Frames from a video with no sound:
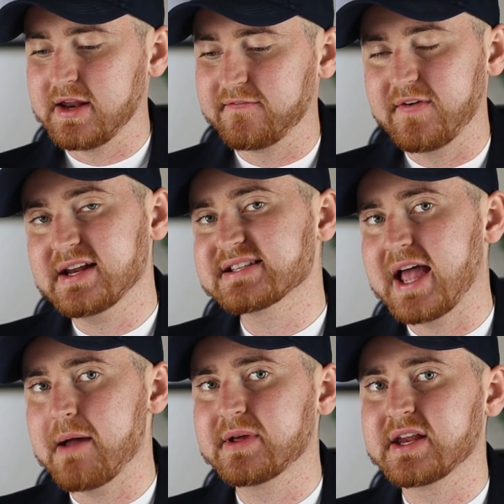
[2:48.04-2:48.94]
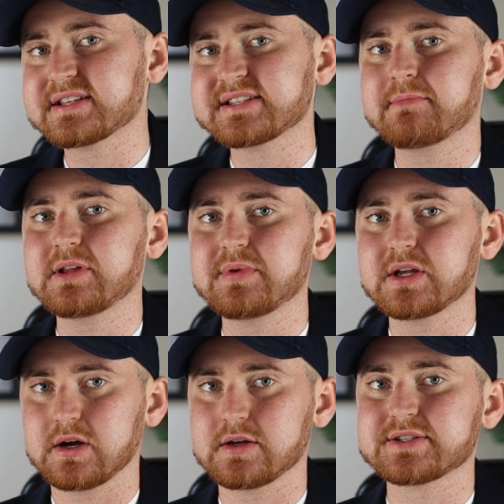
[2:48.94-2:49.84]
And that is happening simply
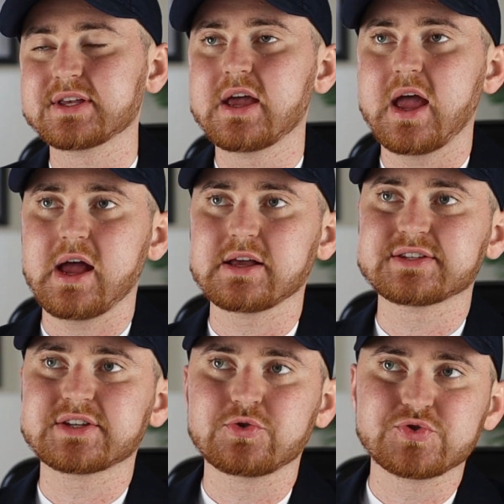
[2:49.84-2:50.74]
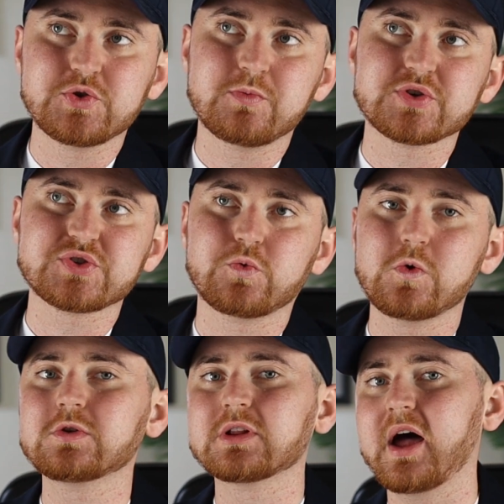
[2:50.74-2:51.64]
because as consumers,
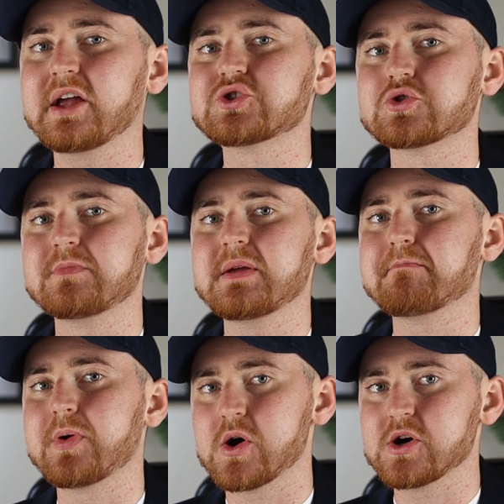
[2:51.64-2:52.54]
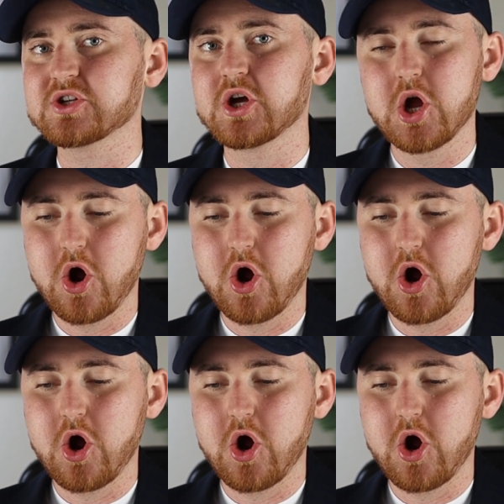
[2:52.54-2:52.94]
we would like to be part